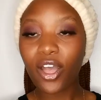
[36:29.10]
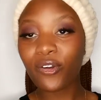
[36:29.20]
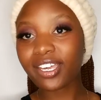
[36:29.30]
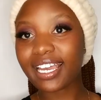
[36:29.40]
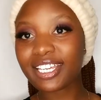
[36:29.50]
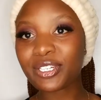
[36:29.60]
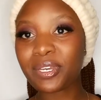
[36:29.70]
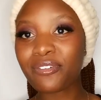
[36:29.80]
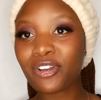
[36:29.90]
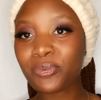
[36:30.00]
Okay guys, so we
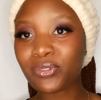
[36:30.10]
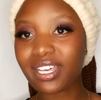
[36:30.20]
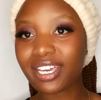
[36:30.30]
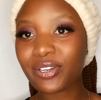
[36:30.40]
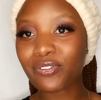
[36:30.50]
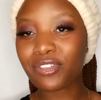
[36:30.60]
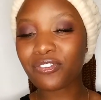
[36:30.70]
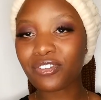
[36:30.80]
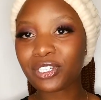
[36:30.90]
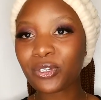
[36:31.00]
have come to the end of the
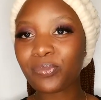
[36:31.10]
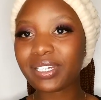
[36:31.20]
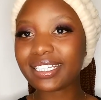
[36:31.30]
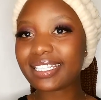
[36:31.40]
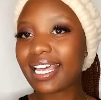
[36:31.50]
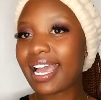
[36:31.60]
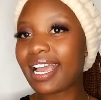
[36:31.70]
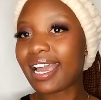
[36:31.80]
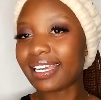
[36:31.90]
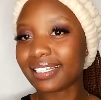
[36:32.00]
video. Please
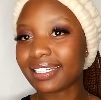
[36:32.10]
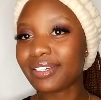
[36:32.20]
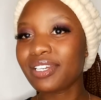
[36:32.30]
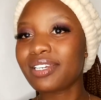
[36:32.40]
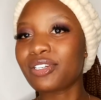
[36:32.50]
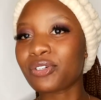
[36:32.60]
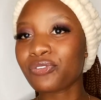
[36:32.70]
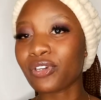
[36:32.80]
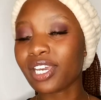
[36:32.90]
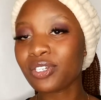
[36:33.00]
kindly don't
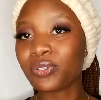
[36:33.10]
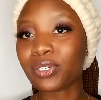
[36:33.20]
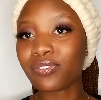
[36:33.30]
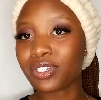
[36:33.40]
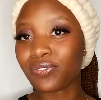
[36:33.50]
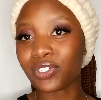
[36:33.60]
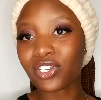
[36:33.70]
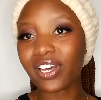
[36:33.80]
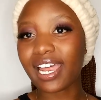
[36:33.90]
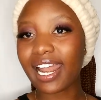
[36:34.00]
forget to give this
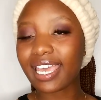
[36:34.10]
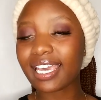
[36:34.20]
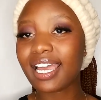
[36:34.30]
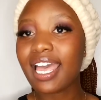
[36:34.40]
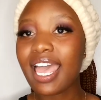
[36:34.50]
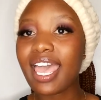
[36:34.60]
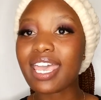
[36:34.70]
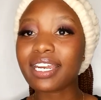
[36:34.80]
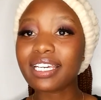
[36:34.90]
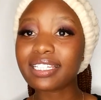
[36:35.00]
video a like
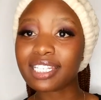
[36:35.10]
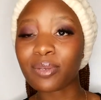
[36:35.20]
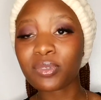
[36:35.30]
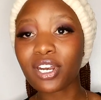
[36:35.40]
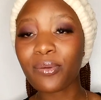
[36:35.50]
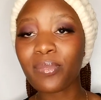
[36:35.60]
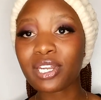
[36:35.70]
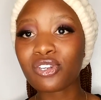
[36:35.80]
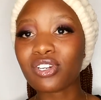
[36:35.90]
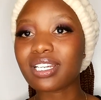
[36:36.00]
and hit the subscribe
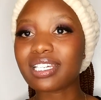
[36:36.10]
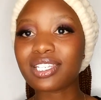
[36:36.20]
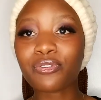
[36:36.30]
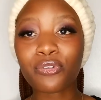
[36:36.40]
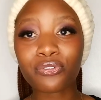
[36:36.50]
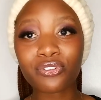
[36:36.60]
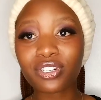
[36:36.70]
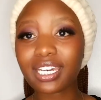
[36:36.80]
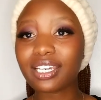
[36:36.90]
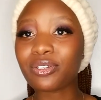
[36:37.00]
button. It's for
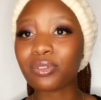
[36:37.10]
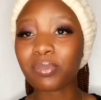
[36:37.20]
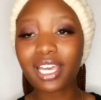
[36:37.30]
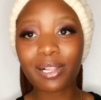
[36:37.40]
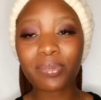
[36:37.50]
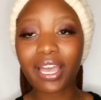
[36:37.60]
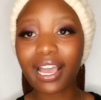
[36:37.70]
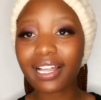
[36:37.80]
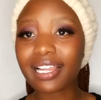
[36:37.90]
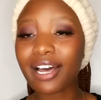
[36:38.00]
free. You'll be helping a
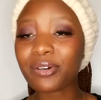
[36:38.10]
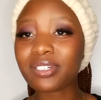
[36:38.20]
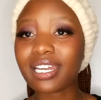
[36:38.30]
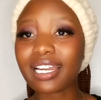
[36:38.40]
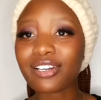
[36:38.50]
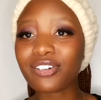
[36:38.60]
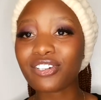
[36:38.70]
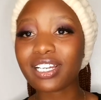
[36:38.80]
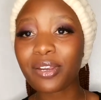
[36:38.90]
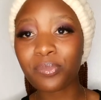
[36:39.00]
girl out, and I
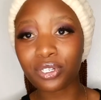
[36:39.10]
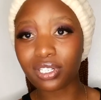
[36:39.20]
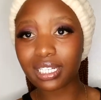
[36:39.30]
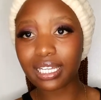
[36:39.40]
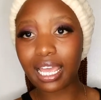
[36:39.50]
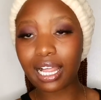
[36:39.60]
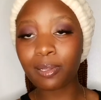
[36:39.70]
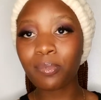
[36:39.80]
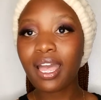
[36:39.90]
really appreciate the help.